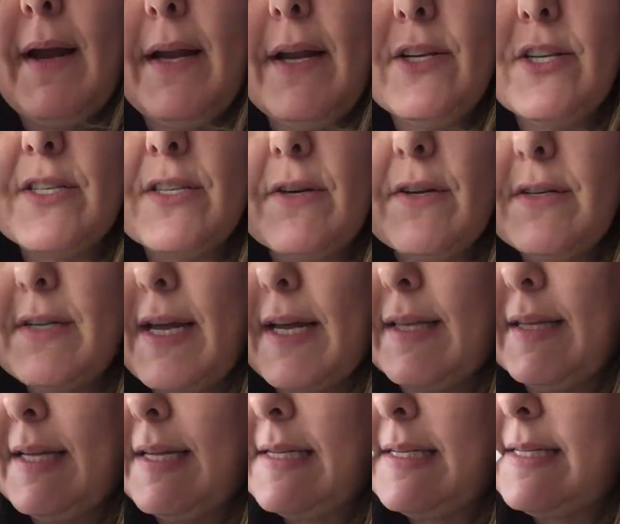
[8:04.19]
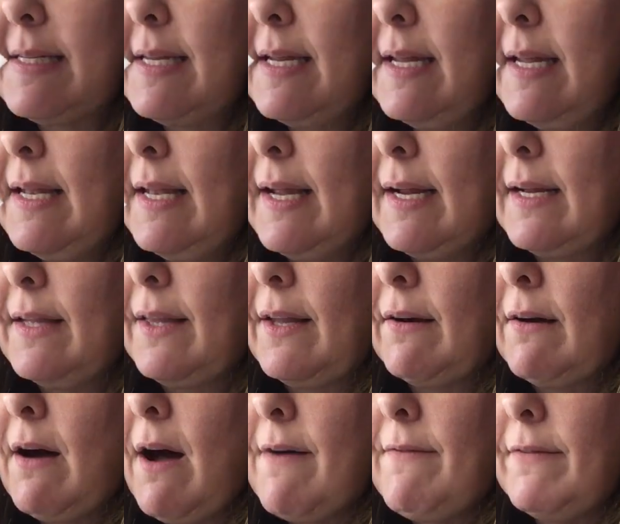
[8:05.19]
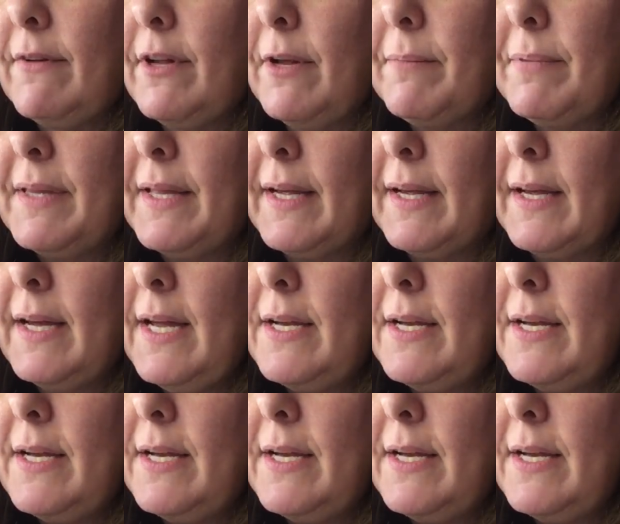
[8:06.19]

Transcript: and it just goes like this, like a little envelope thing.